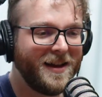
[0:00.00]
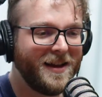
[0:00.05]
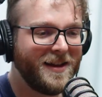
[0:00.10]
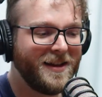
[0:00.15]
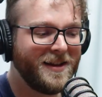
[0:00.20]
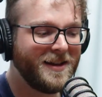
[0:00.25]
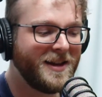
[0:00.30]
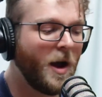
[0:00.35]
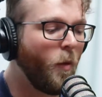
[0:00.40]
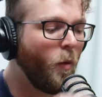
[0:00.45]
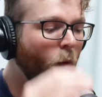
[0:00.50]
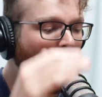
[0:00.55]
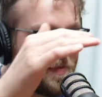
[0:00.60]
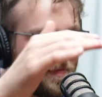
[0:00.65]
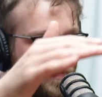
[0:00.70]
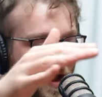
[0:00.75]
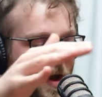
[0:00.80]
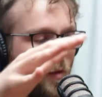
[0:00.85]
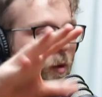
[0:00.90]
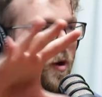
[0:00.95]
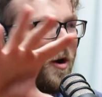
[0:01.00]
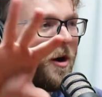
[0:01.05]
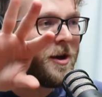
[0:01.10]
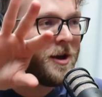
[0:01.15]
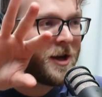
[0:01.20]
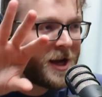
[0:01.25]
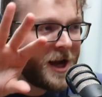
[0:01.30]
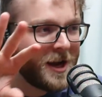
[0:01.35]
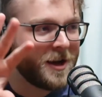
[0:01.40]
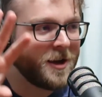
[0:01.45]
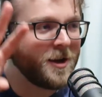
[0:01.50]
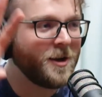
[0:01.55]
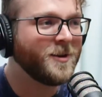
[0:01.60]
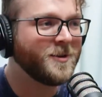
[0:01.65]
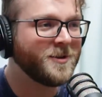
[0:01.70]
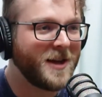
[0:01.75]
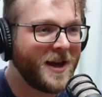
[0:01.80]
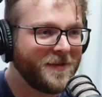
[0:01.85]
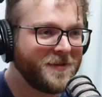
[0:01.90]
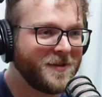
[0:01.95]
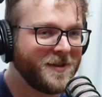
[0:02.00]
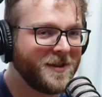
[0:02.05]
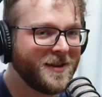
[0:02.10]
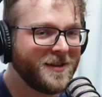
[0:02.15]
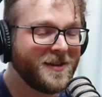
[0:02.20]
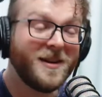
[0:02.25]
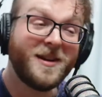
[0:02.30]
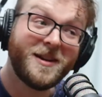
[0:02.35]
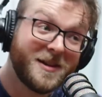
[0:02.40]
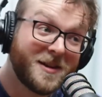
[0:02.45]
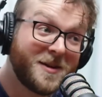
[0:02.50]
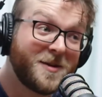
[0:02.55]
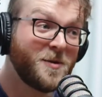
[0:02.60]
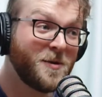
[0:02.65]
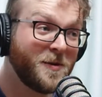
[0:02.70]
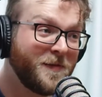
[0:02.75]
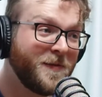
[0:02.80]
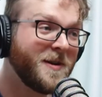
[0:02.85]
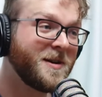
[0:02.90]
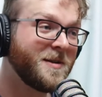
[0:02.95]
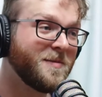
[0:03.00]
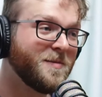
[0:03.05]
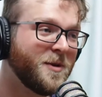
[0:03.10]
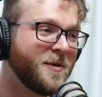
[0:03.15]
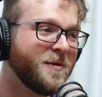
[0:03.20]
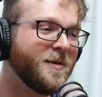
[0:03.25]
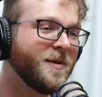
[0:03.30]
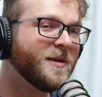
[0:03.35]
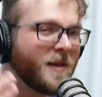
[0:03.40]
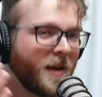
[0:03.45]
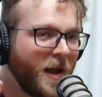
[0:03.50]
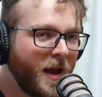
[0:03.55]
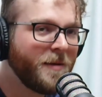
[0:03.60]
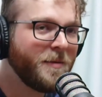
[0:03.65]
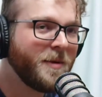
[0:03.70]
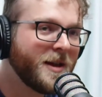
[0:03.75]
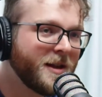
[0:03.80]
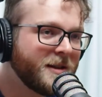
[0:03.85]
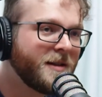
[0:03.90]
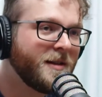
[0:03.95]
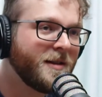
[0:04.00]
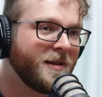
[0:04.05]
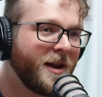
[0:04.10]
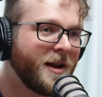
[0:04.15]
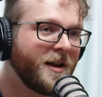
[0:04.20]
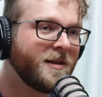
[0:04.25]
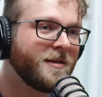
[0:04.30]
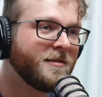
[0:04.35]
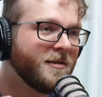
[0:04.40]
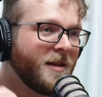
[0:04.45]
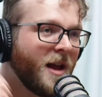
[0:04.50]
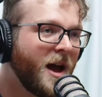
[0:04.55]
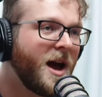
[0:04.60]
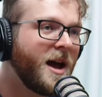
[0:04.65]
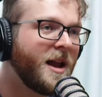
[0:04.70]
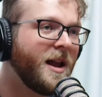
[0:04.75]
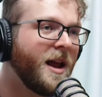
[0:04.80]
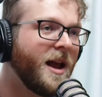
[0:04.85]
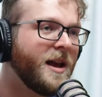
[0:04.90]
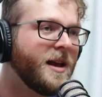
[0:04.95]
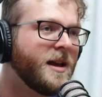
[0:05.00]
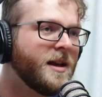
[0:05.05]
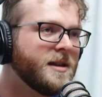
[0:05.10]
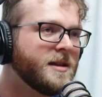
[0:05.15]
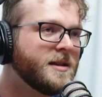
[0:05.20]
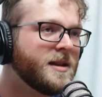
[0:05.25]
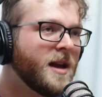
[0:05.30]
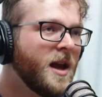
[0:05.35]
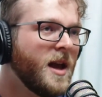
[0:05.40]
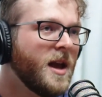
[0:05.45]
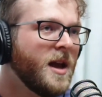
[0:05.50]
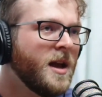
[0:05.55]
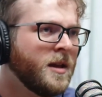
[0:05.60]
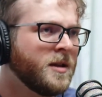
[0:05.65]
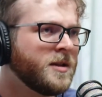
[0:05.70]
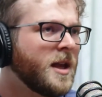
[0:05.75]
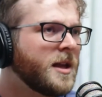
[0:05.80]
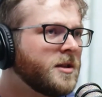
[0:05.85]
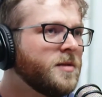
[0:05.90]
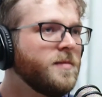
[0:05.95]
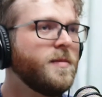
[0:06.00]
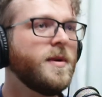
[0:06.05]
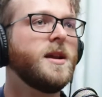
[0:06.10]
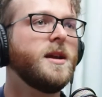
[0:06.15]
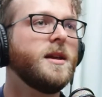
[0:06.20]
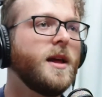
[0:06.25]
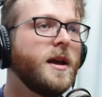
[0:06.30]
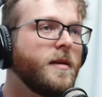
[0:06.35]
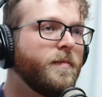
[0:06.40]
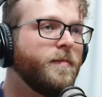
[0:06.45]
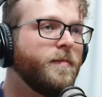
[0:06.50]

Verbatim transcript: yeah, one by one, it kind of goes after the other. It's a cool fucking movie. It's, I mean, it's like not as, there's not too many like,